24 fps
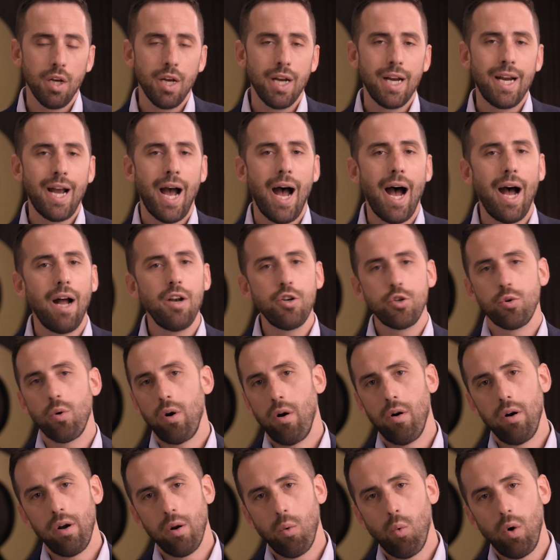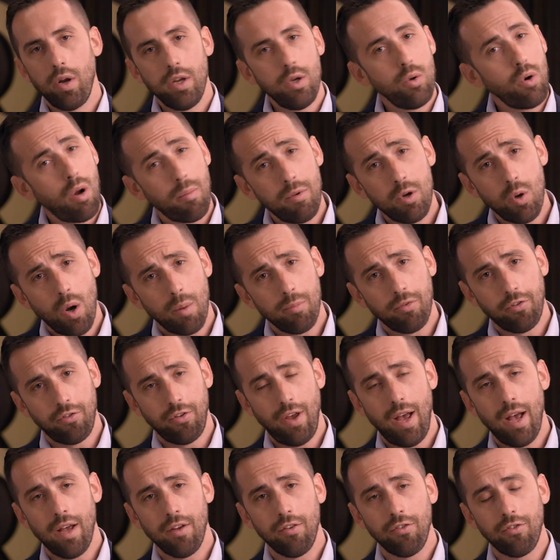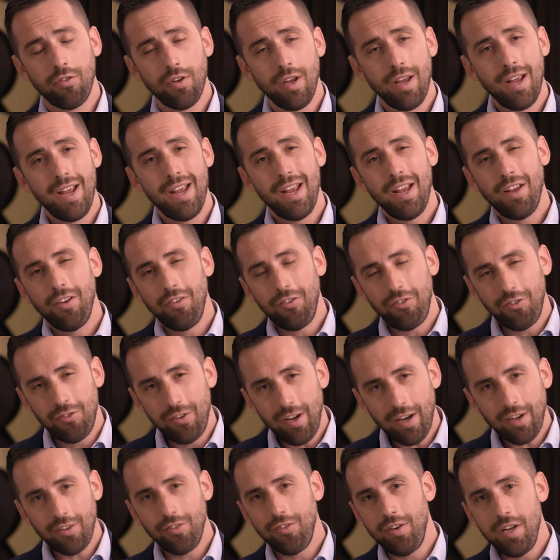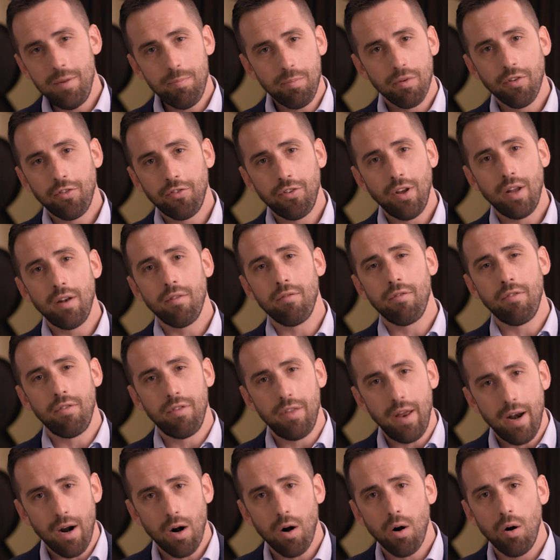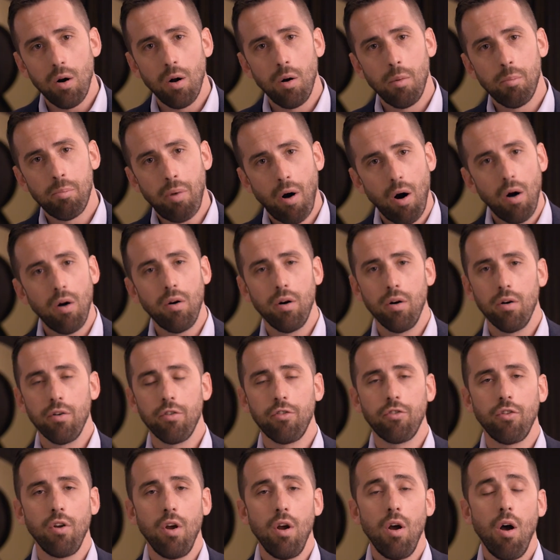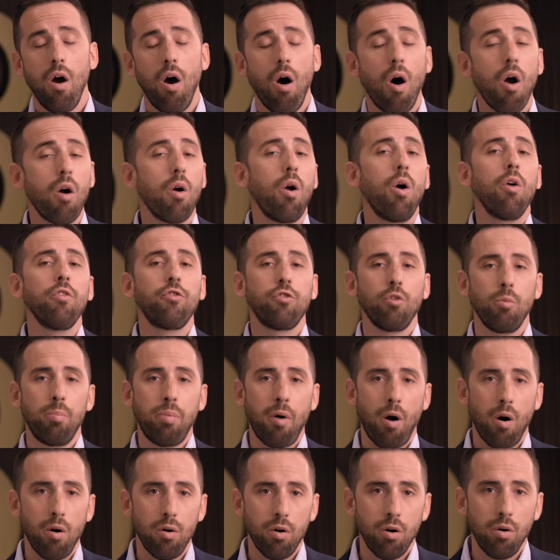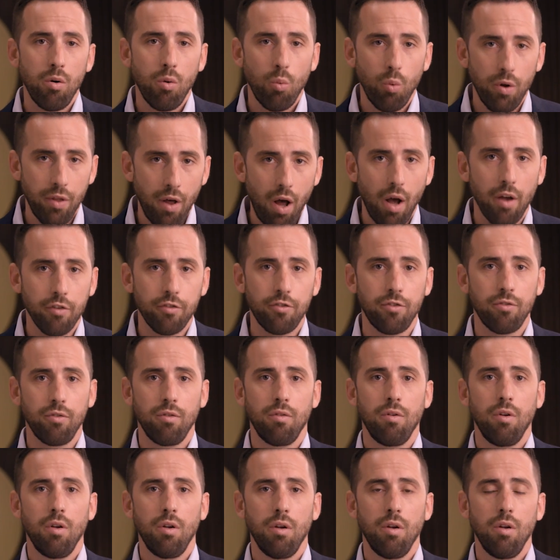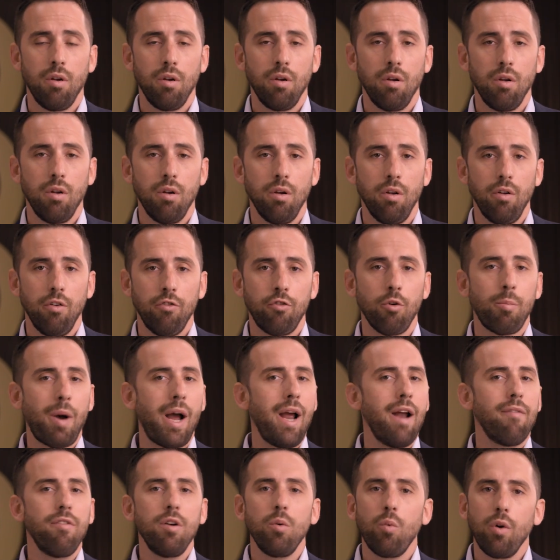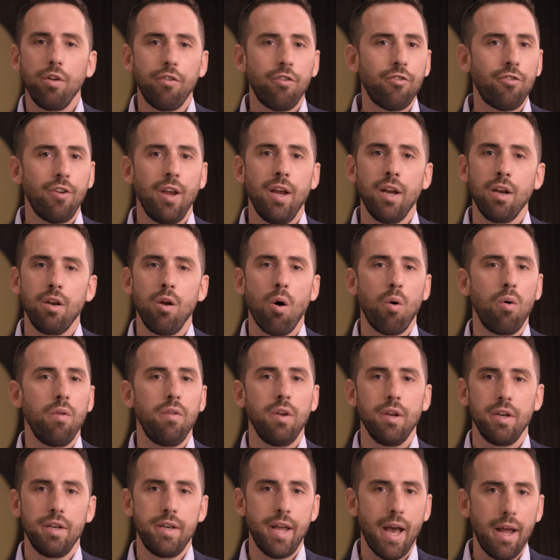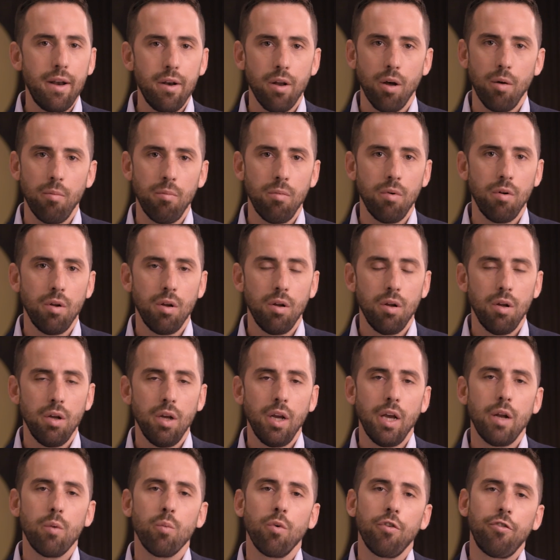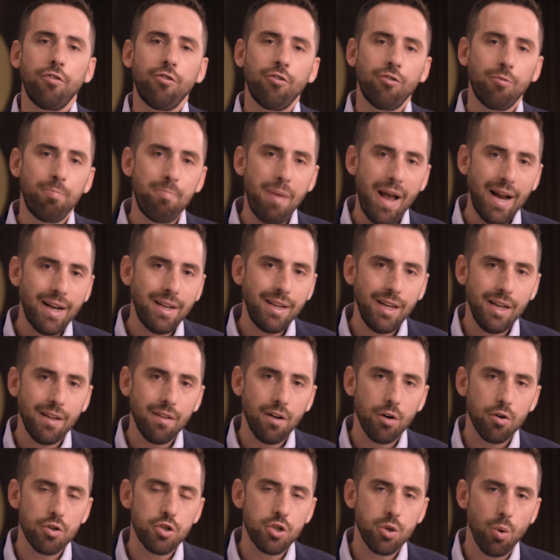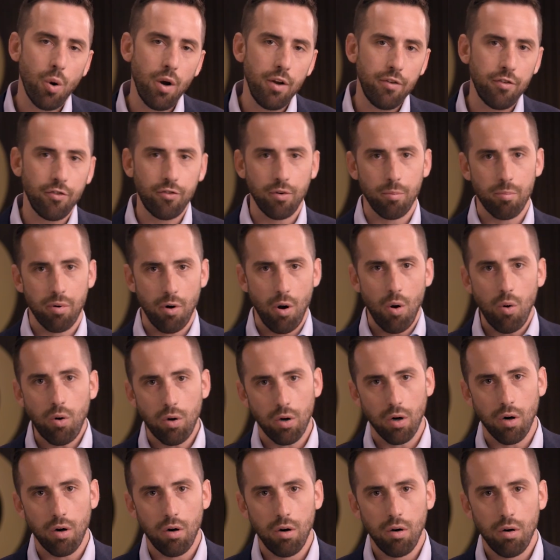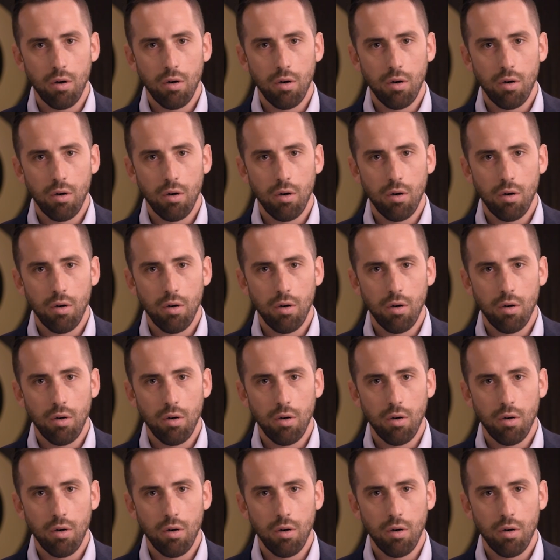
contrary to what UWM says, 60% of their partners are also partnered with us. So by everyone saying no to the addendum and respecting their choice as a broker,